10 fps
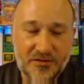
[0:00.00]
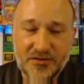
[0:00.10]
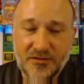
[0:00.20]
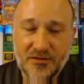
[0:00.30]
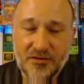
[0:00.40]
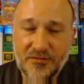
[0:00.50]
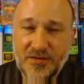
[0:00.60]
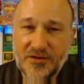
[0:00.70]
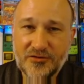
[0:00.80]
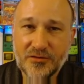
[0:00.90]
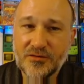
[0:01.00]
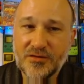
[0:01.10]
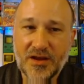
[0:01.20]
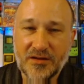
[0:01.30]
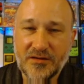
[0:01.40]
He's no longer featured,
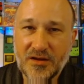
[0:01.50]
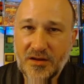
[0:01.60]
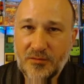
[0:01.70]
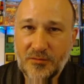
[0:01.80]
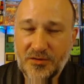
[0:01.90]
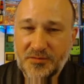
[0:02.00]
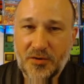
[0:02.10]
and with those